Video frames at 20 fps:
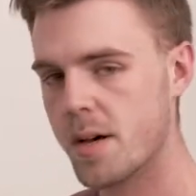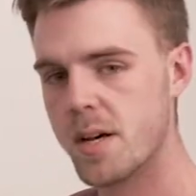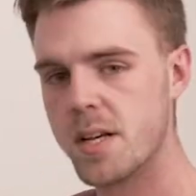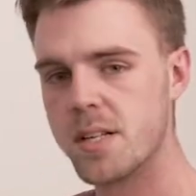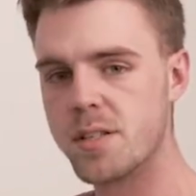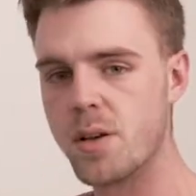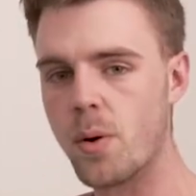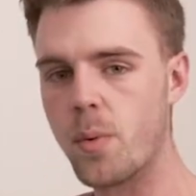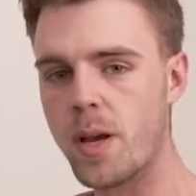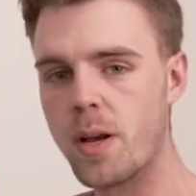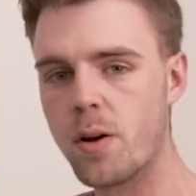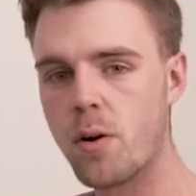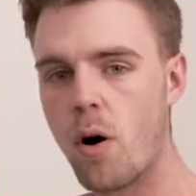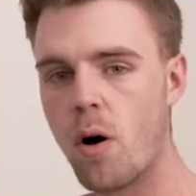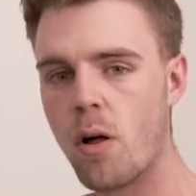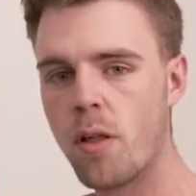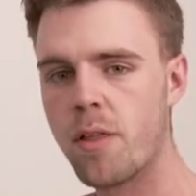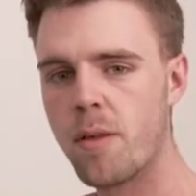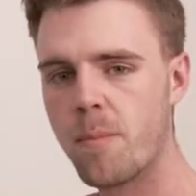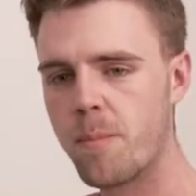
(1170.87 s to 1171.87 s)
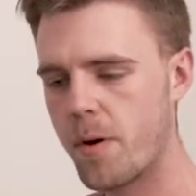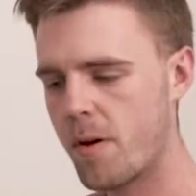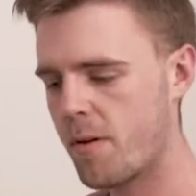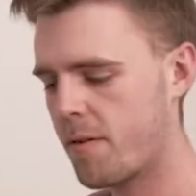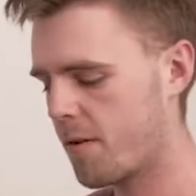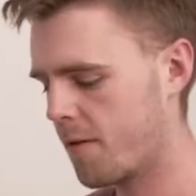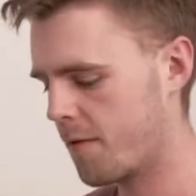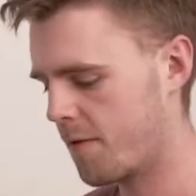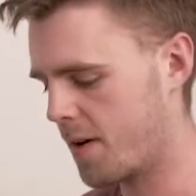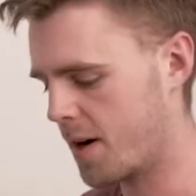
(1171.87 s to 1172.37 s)
So we call the
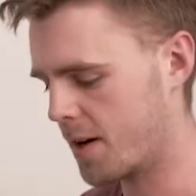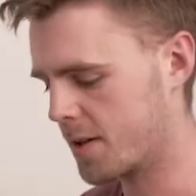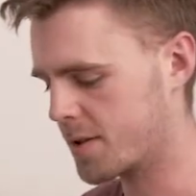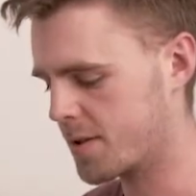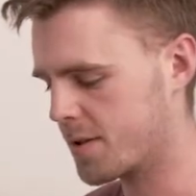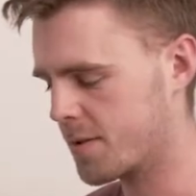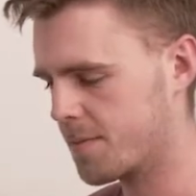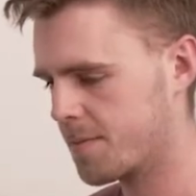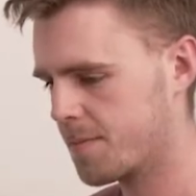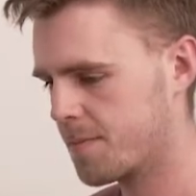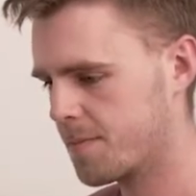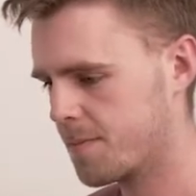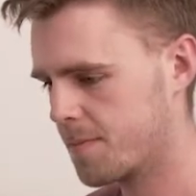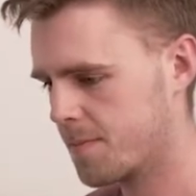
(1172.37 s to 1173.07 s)
person function